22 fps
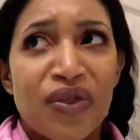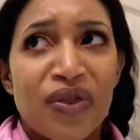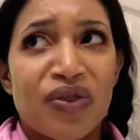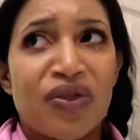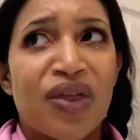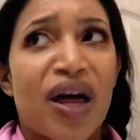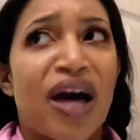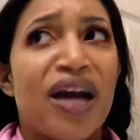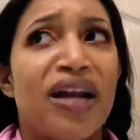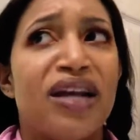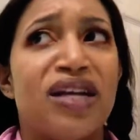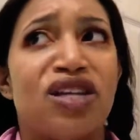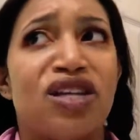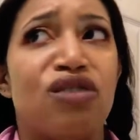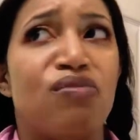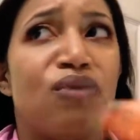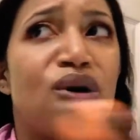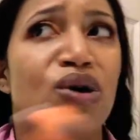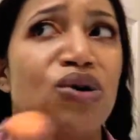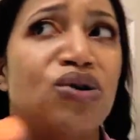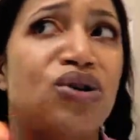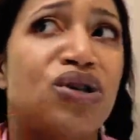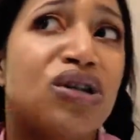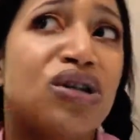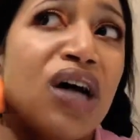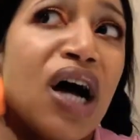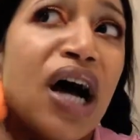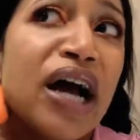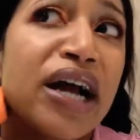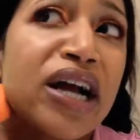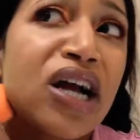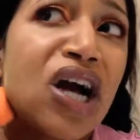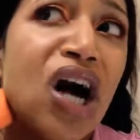that is the most
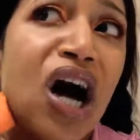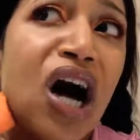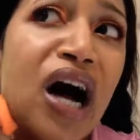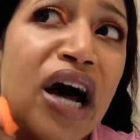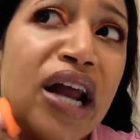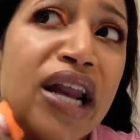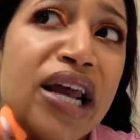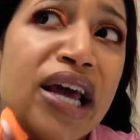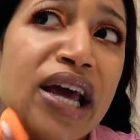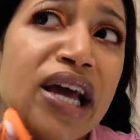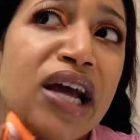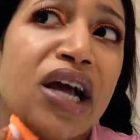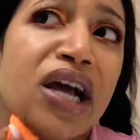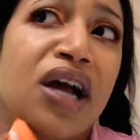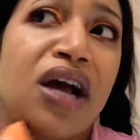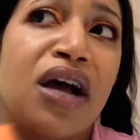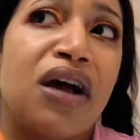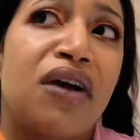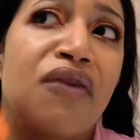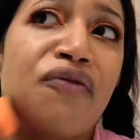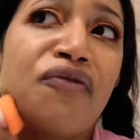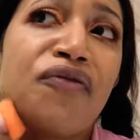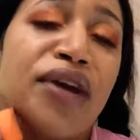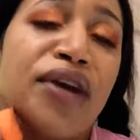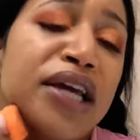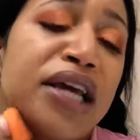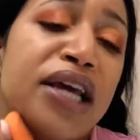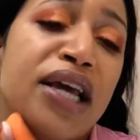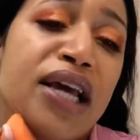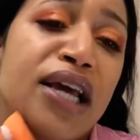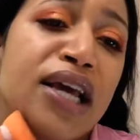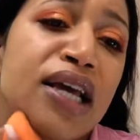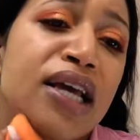iconic
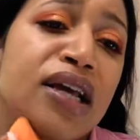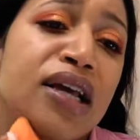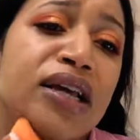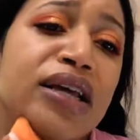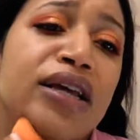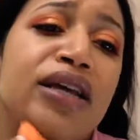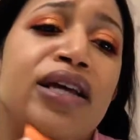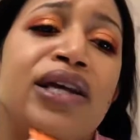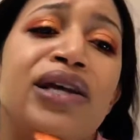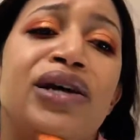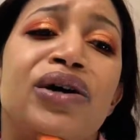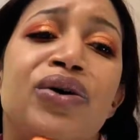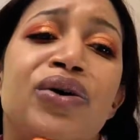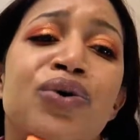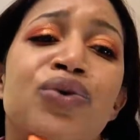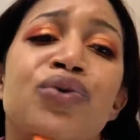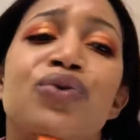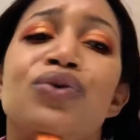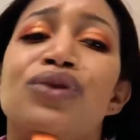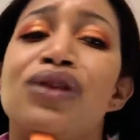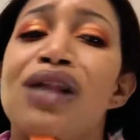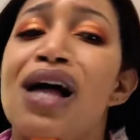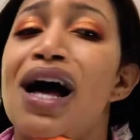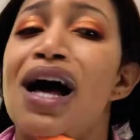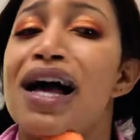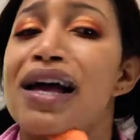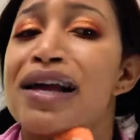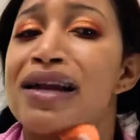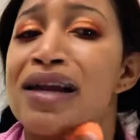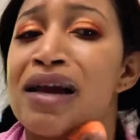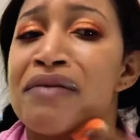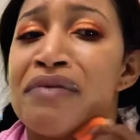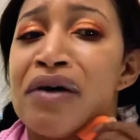freaking,
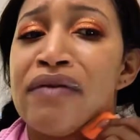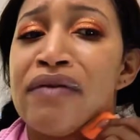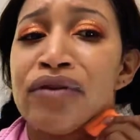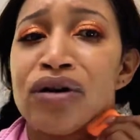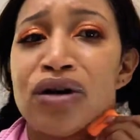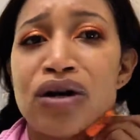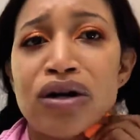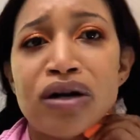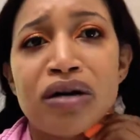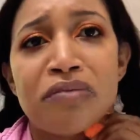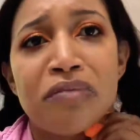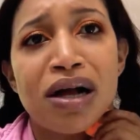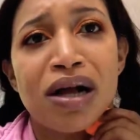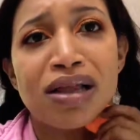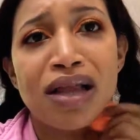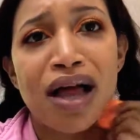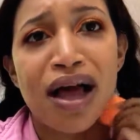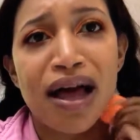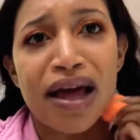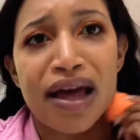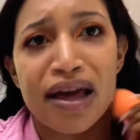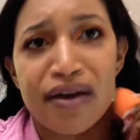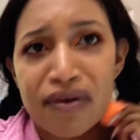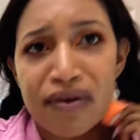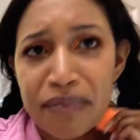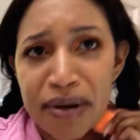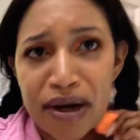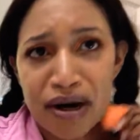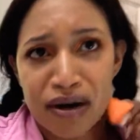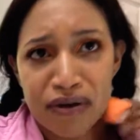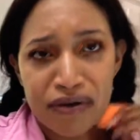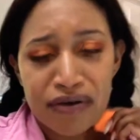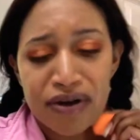line I've ever heard in my life. I'm
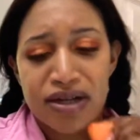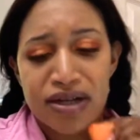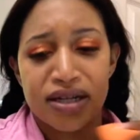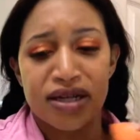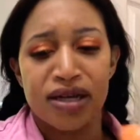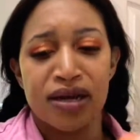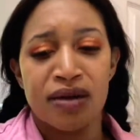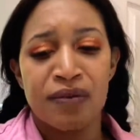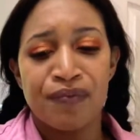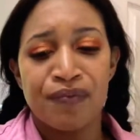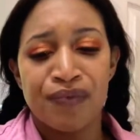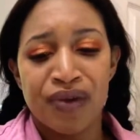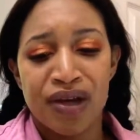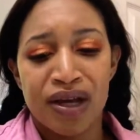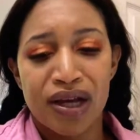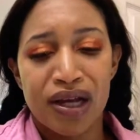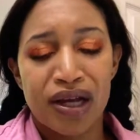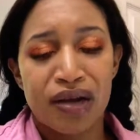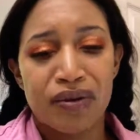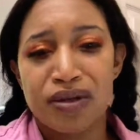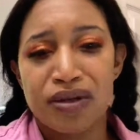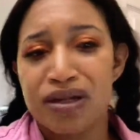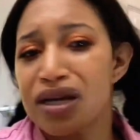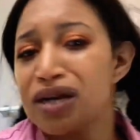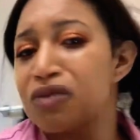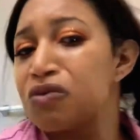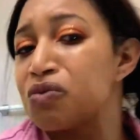paraphrasing. And it was like,